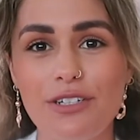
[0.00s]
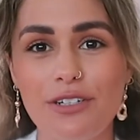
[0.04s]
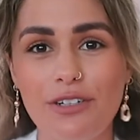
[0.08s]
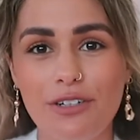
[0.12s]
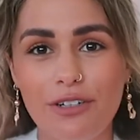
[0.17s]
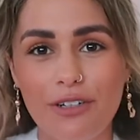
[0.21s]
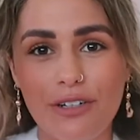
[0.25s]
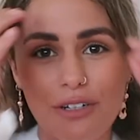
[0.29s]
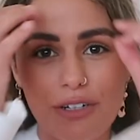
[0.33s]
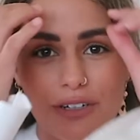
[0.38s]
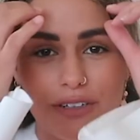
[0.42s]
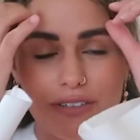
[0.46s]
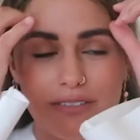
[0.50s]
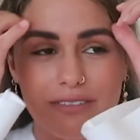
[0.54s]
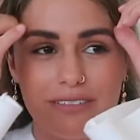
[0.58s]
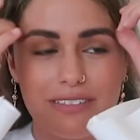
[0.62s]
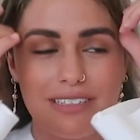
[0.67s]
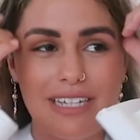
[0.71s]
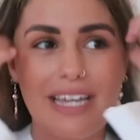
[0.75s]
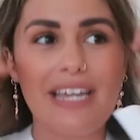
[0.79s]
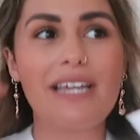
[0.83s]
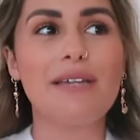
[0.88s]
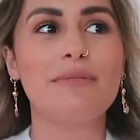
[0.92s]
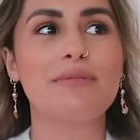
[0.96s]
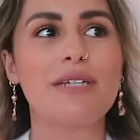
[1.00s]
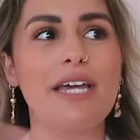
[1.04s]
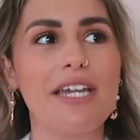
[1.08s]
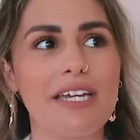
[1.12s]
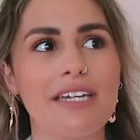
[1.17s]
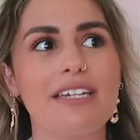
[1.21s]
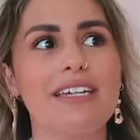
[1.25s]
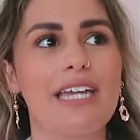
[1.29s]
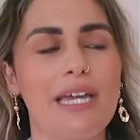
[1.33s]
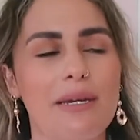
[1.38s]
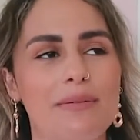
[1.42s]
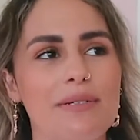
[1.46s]
you keep
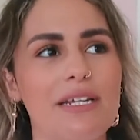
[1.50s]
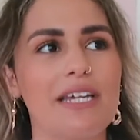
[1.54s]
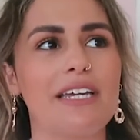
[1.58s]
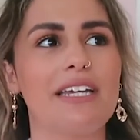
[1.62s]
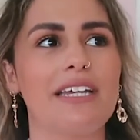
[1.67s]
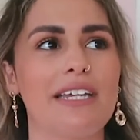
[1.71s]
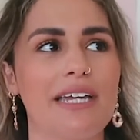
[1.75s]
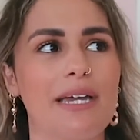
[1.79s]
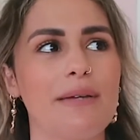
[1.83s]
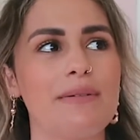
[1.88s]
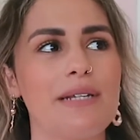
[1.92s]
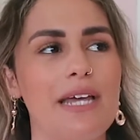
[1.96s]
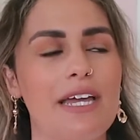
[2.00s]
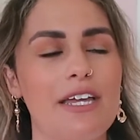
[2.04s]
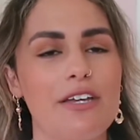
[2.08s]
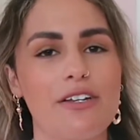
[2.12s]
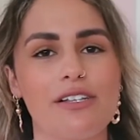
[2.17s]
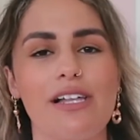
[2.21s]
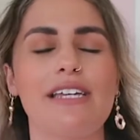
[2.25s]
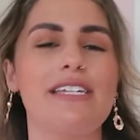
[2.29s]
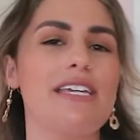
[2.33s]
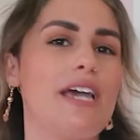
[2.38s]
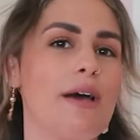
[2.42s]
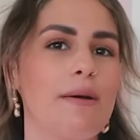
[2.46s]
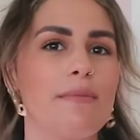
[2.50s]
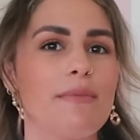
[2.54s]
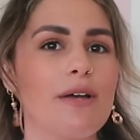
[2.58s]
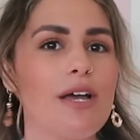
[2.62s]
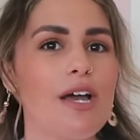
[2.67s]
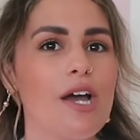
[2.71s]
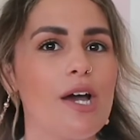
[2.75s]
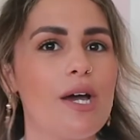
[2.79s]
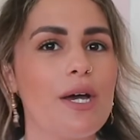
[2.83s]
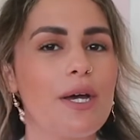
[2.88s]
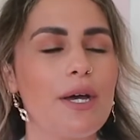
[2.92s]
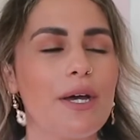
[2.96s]
taking it, keep taking it, keep taking it, like, yep.
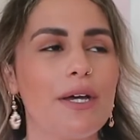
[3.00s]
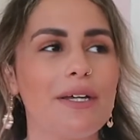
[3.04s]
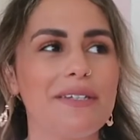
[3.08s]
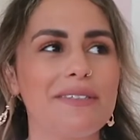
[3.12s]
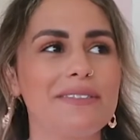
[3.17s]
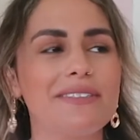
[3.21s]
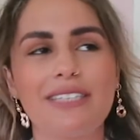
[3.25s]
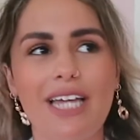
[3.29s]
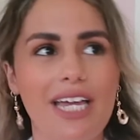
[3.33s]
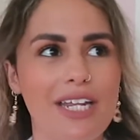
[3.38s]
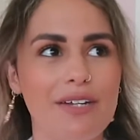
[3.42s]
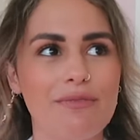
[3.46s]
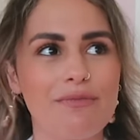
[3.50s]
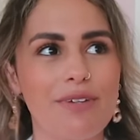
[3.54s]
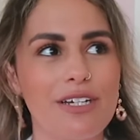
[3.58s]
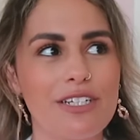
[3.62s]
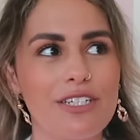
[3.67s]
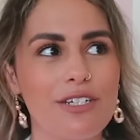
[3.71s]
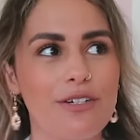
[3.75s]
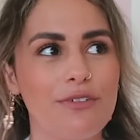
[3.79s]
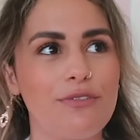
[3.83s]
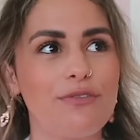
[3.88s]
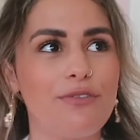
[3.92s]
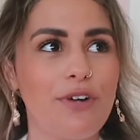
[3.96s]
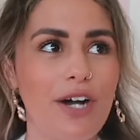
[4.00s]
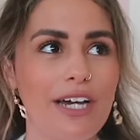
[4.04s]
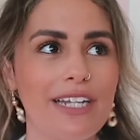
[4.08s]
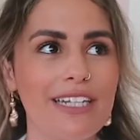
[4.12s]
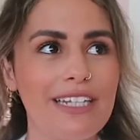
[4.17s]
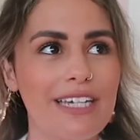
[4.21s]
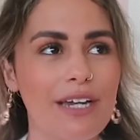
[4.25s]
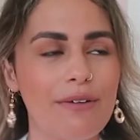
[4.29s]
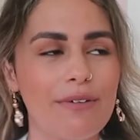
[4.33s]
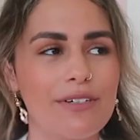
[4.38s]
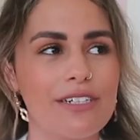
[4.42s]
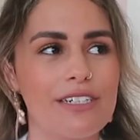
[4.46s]
Then once you
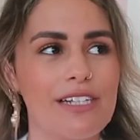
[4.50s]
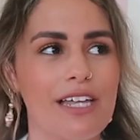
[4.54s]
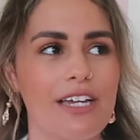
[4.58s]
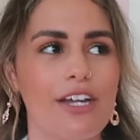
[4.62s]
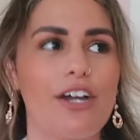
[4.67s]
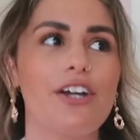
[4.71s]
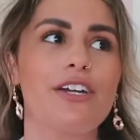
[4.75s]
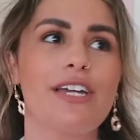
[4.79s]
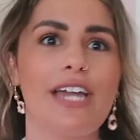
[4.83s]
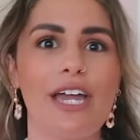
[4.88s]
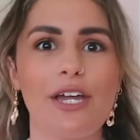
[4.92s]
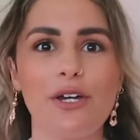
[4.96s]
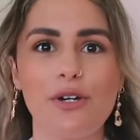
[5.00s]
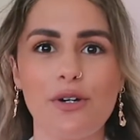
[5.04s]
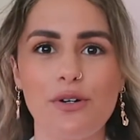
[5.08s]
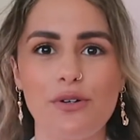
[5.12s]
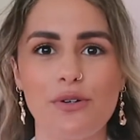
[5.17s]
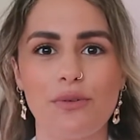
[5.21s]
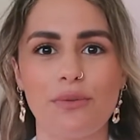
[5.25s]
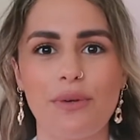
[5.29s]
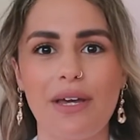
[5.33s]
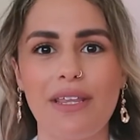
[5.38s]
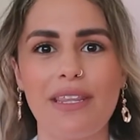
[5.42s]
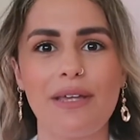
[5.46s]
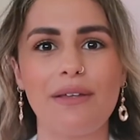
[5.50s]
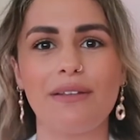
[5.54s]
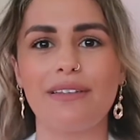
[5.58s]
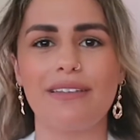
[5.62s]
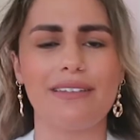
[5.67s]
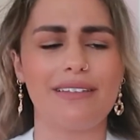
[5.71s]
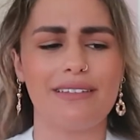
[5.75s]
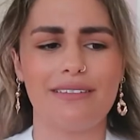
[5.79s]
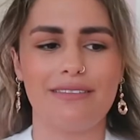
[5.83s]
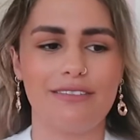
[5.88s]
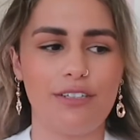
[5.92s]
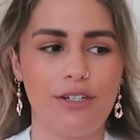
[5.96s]
finally get one, you're like, okay, cool. And
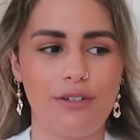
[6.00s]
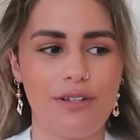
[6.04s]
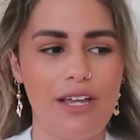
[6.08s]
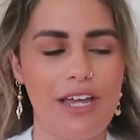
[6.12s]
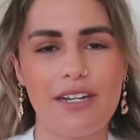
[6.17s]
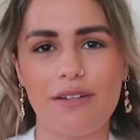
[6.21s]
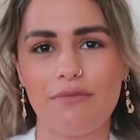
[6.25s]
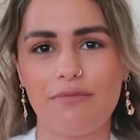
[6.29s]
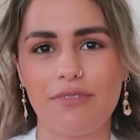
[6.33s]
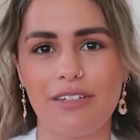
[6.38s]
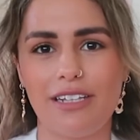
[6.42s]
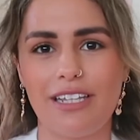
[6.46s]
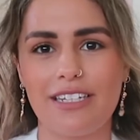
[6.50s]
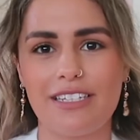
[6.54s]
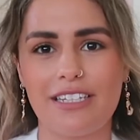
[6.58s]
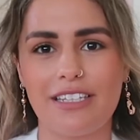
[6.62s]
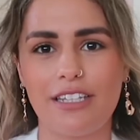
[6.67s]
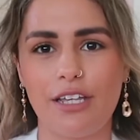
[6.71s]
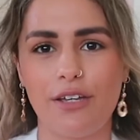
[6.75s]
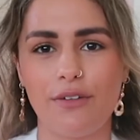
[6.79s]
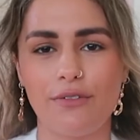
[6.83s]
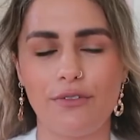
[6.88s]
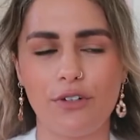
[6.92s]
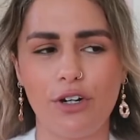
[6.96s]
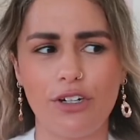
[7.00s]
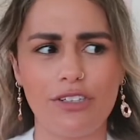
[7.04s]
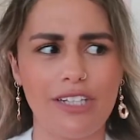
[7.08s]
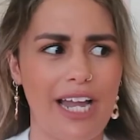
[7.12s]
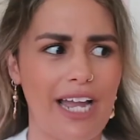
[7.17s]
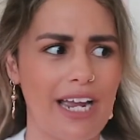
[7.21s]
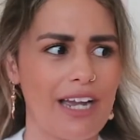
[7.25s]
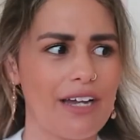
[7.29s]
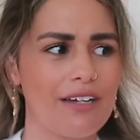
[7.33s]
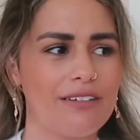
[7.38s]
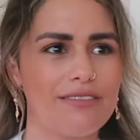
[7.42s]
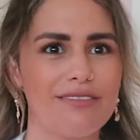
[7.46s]
then you end up realizing that you've got
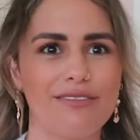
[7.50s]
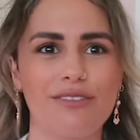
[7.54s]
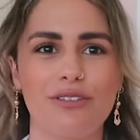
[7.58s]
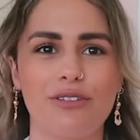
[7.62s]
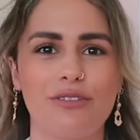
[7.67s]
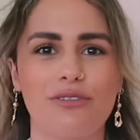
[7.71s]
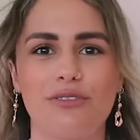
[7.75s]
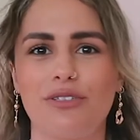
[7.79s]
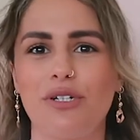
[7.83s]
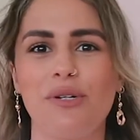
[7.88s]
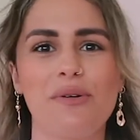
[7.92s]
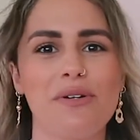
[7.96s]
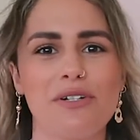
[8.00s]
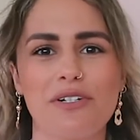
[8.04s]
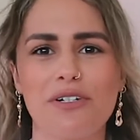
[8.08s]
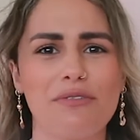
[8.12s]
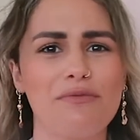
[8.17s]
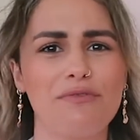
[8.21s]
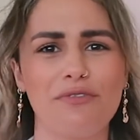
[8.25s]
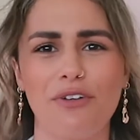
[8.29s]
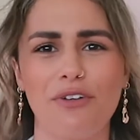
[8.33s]
like 200